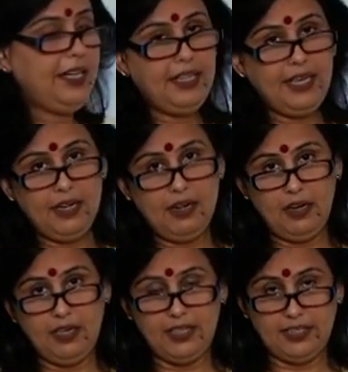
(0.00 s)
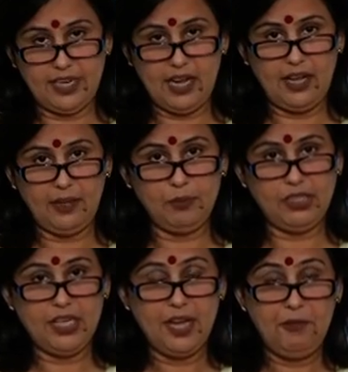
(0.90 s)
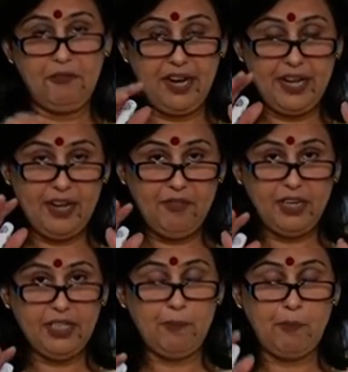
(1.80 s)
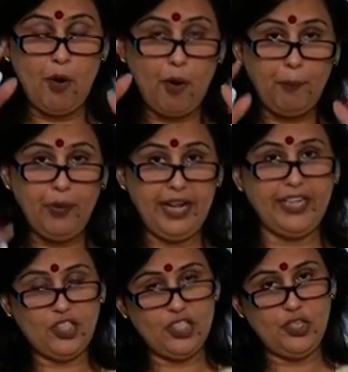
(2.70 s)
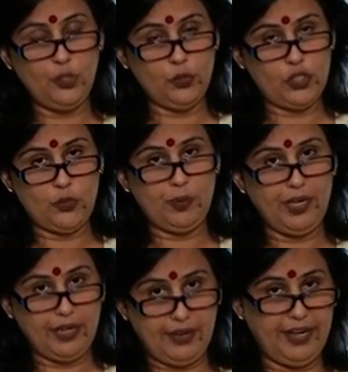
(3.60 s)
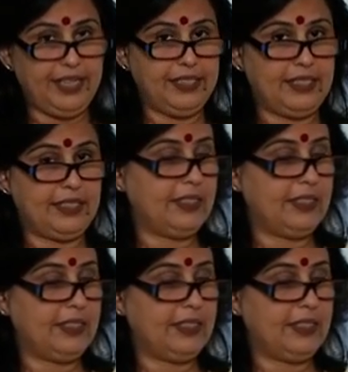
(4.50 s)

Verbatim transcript: in the earlier times whenever the population used to increase,